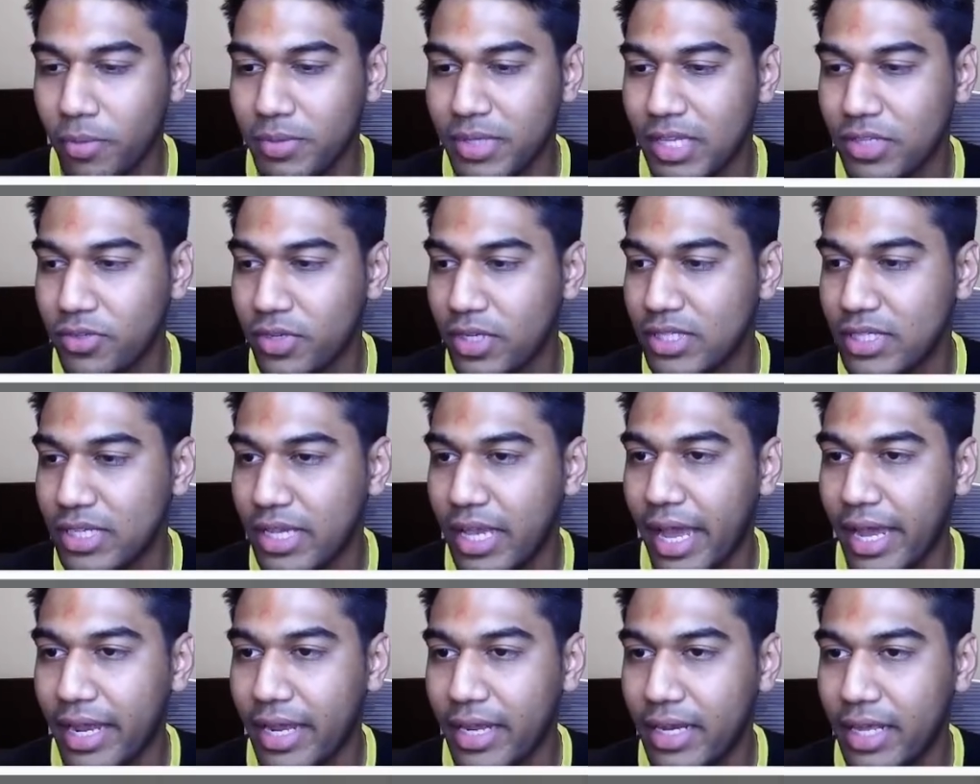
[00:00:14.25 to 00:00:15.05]
As you can see,
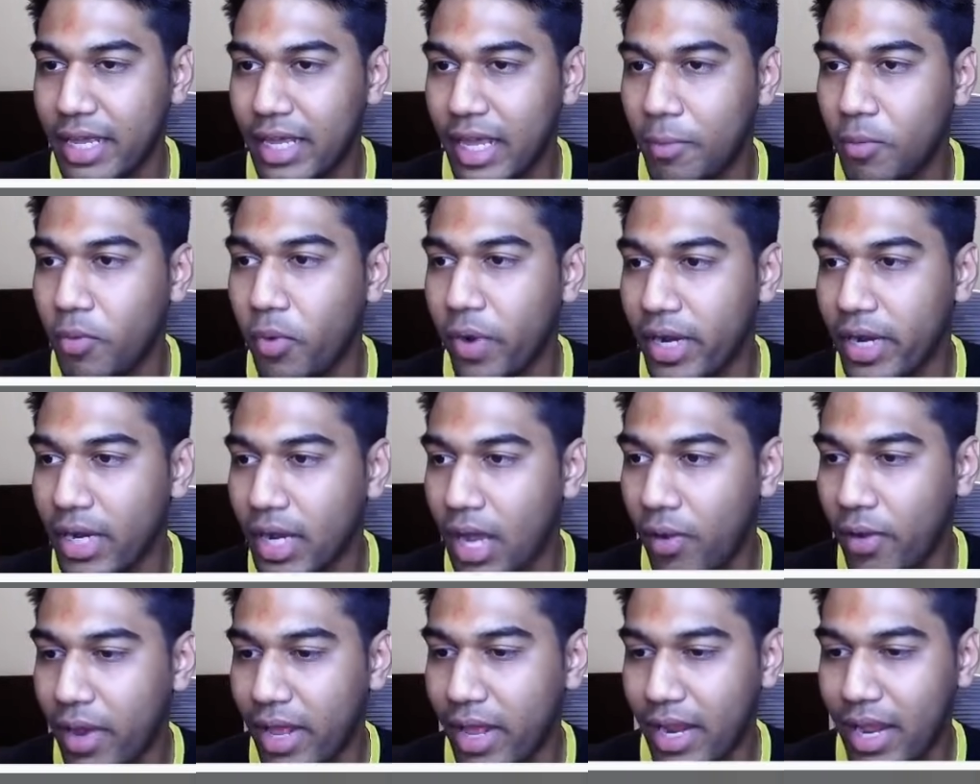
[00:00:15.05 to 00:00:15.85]
I can keep going
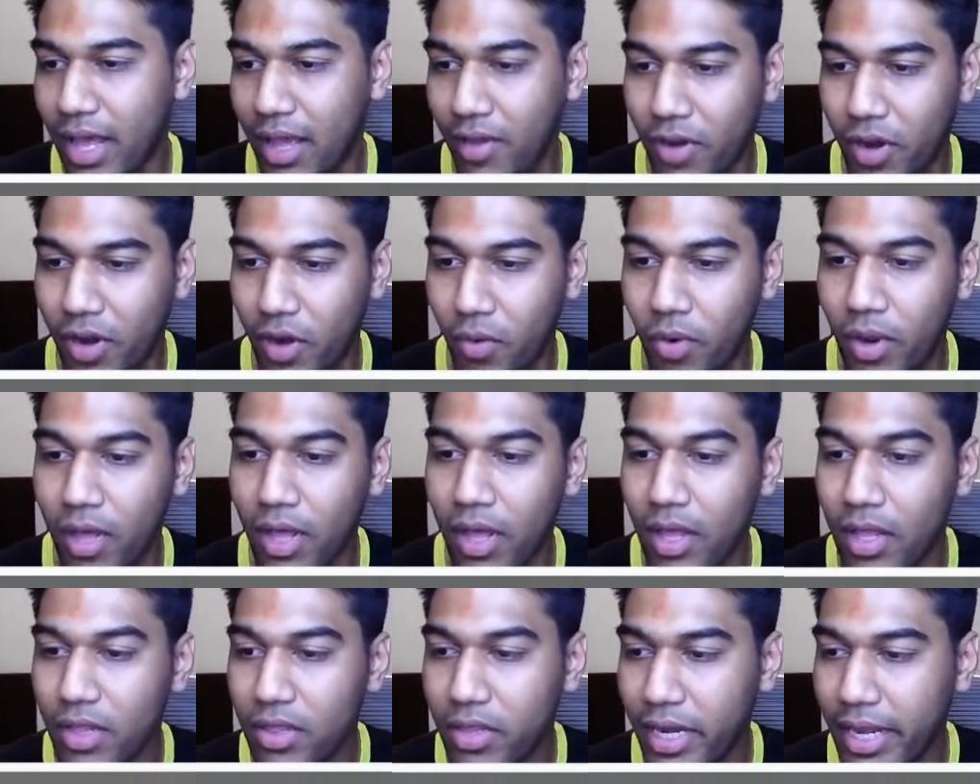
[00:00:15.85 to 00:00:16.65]
down and I have around
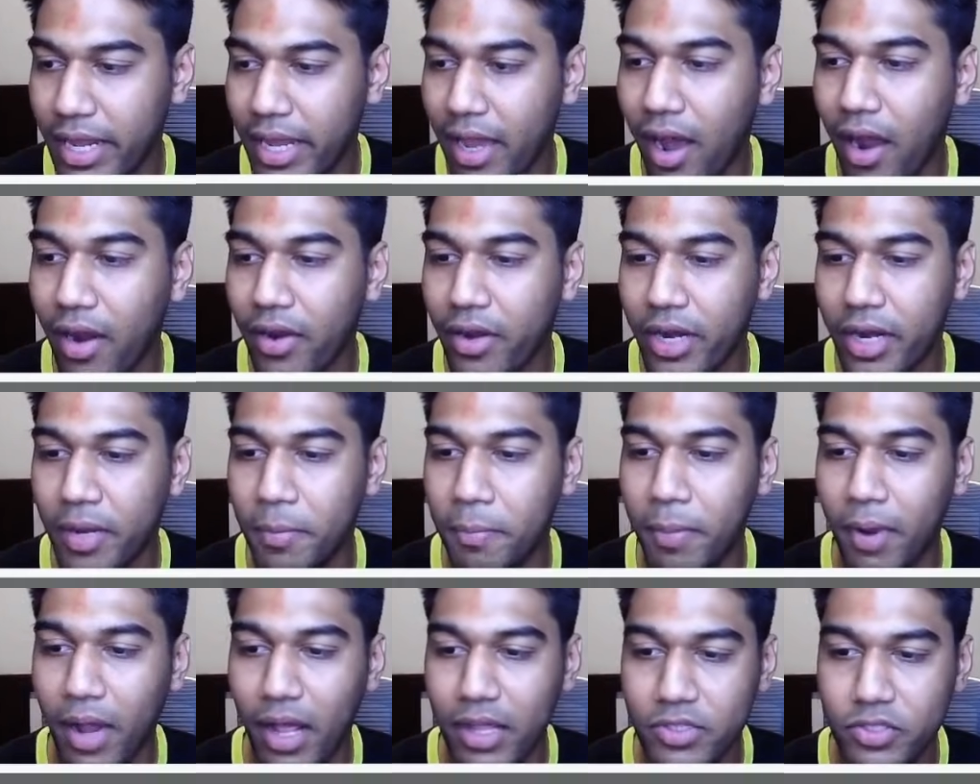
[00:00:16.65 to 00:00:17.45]
300
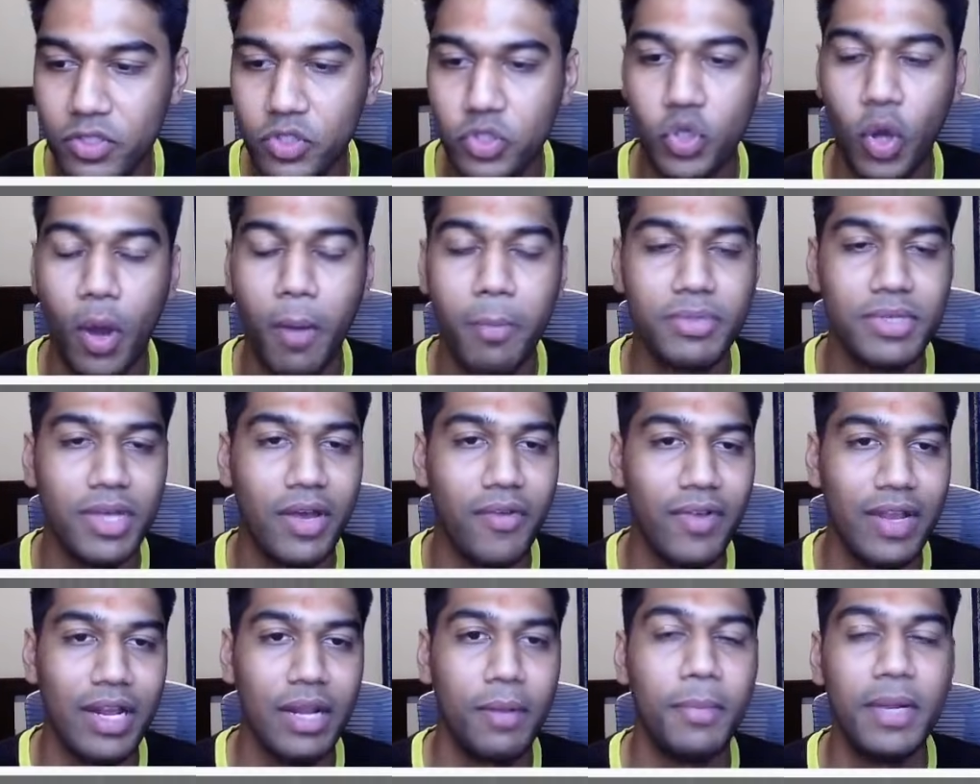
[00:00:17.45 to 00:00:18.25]
plus jobs
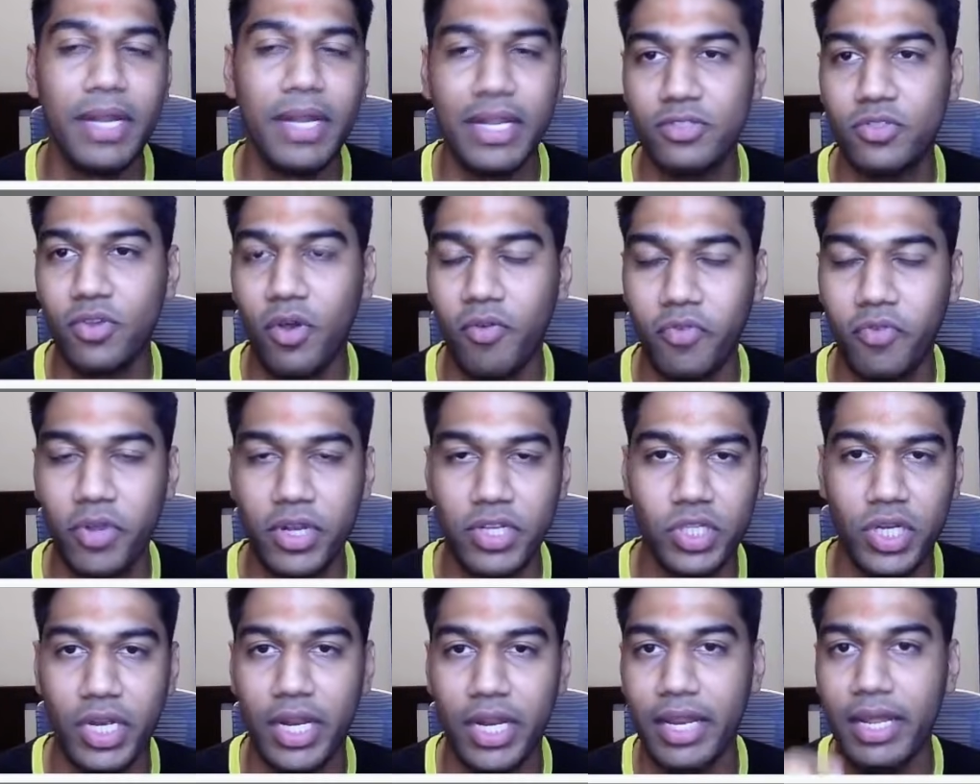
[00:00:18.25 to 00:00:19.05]
available in software
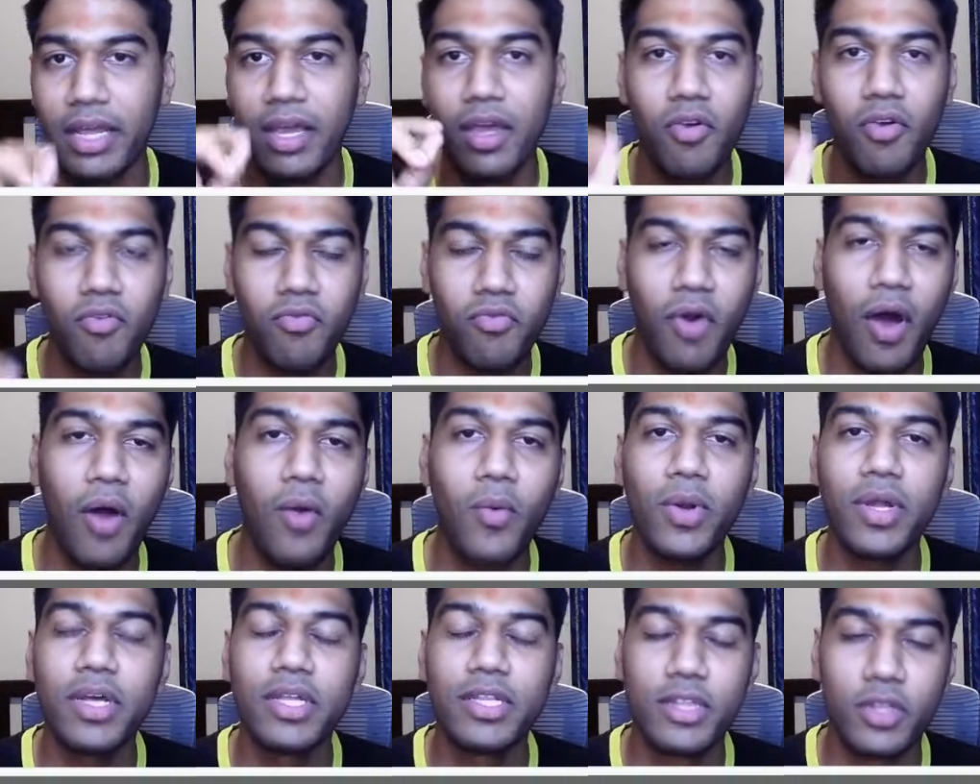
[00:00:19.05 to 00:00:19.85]
engineering found
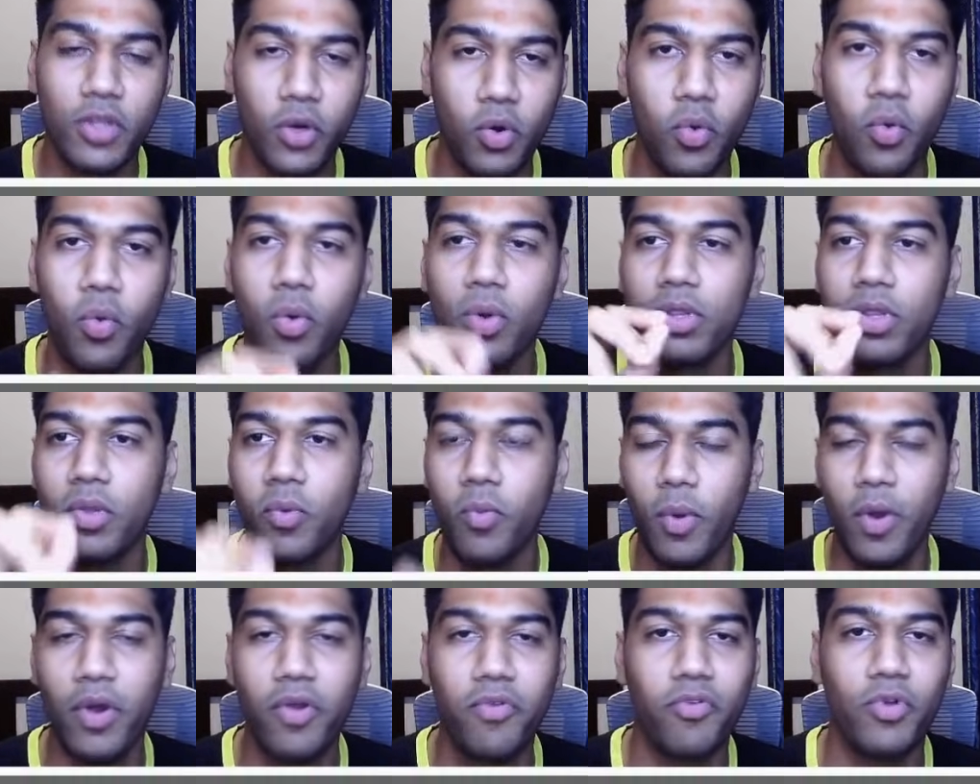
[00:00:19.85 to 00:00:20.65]
through the
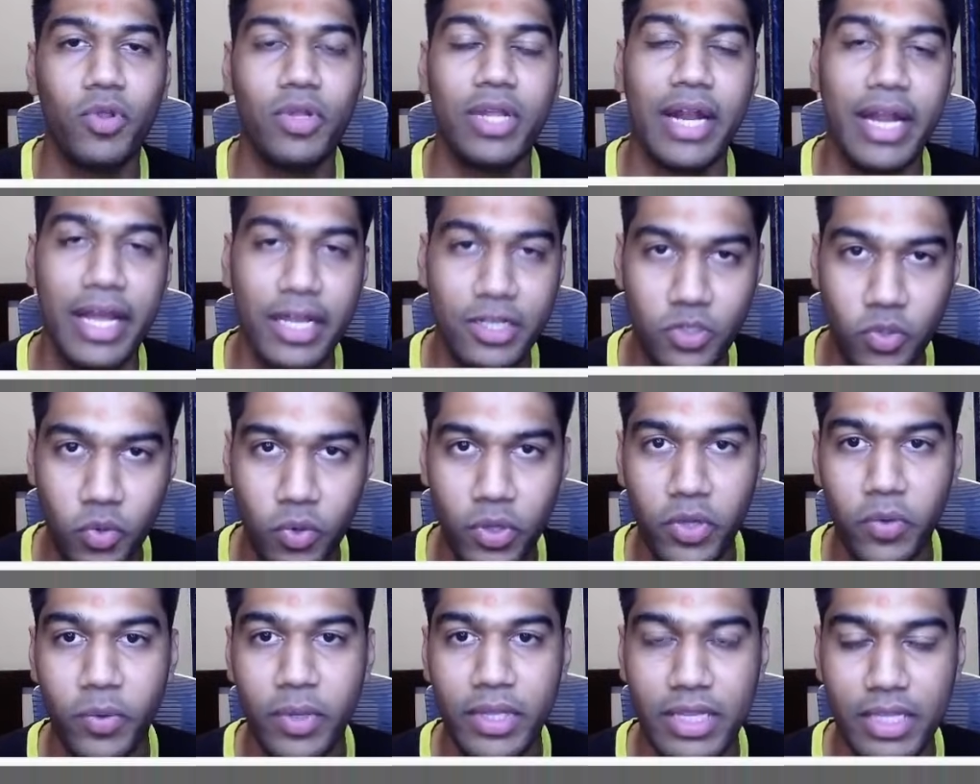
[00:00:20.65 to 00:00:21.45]
workflow that I show
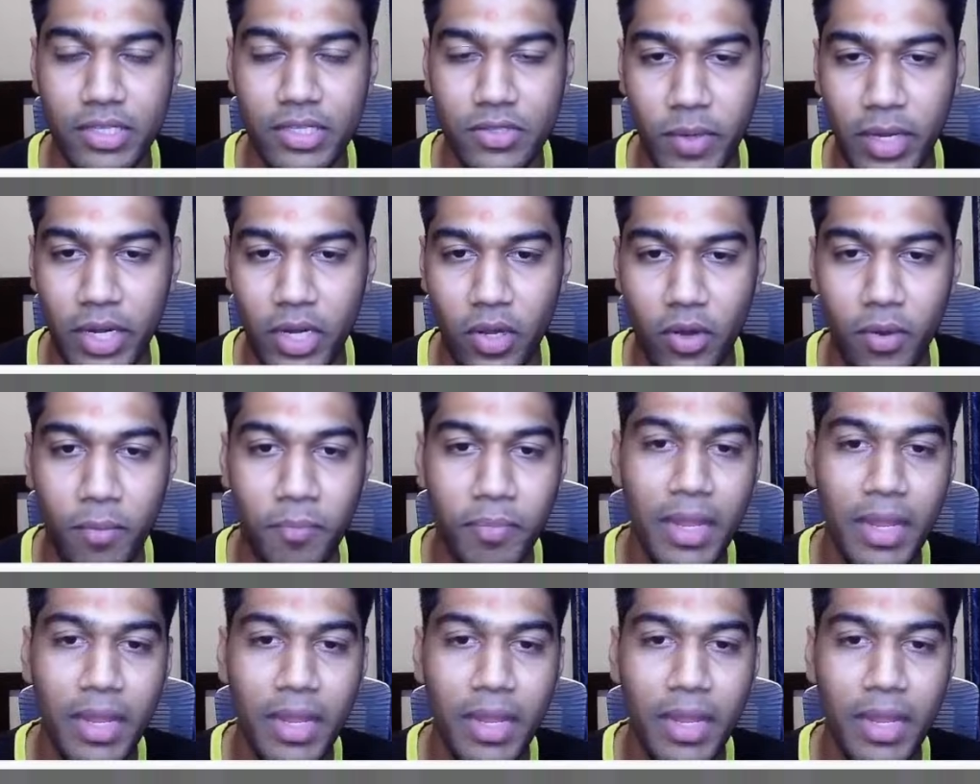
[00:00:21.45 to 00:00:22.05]
you in this video.